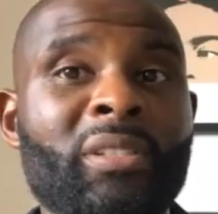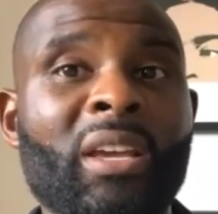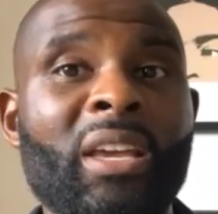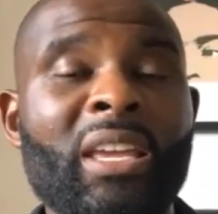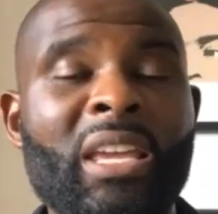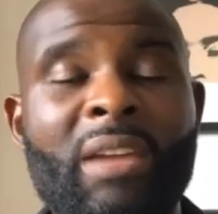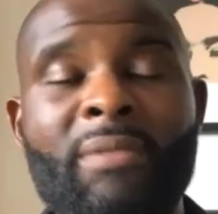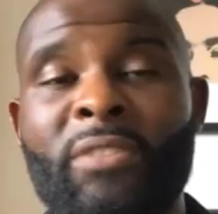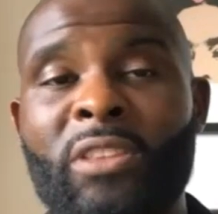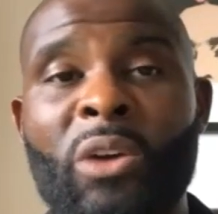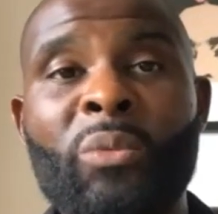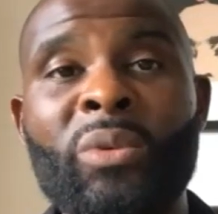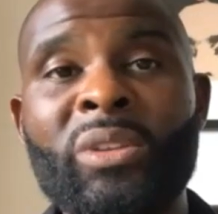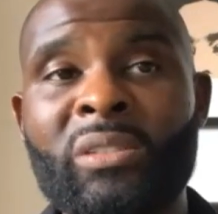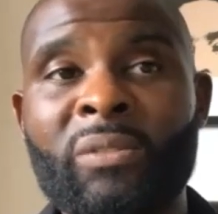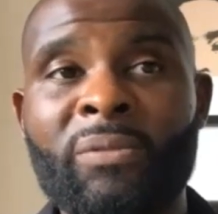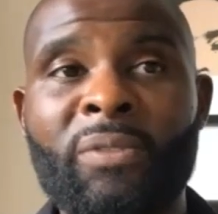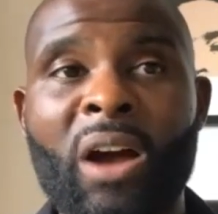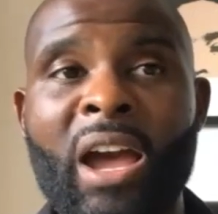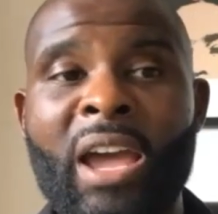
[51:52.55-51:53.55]
Even though we
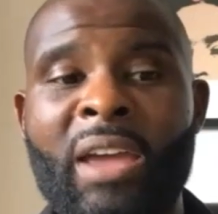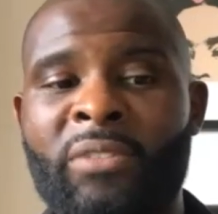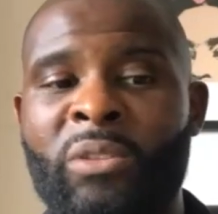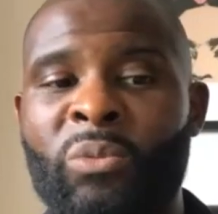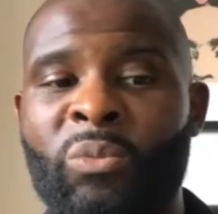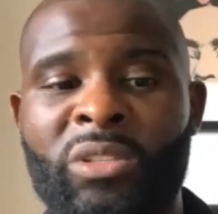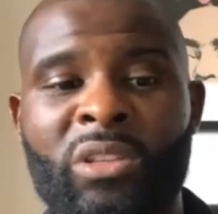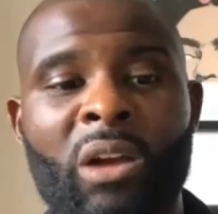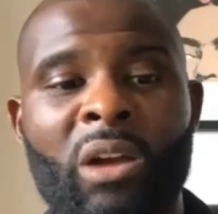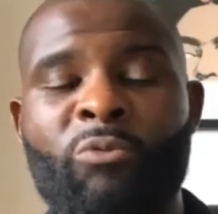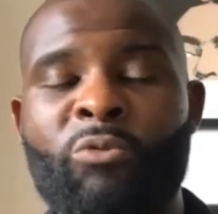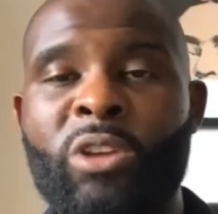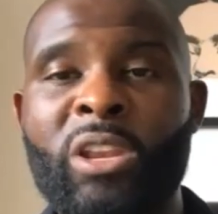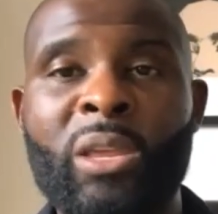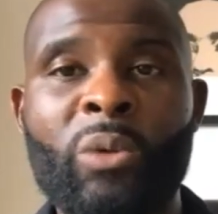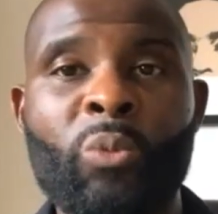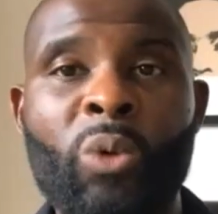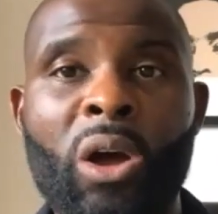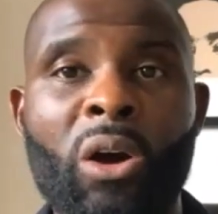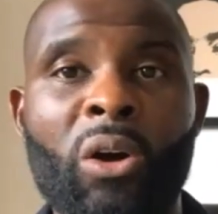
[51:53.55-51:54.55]
survived and we done really
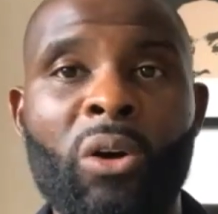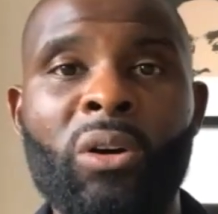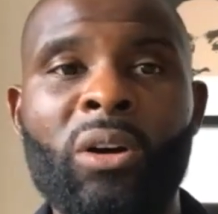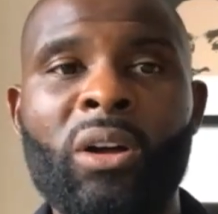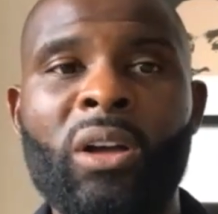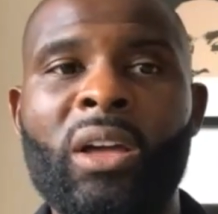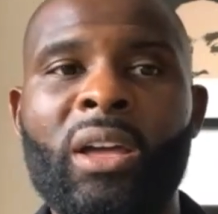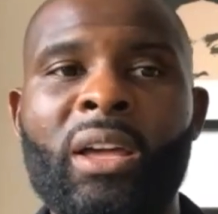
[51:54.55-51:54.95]
well,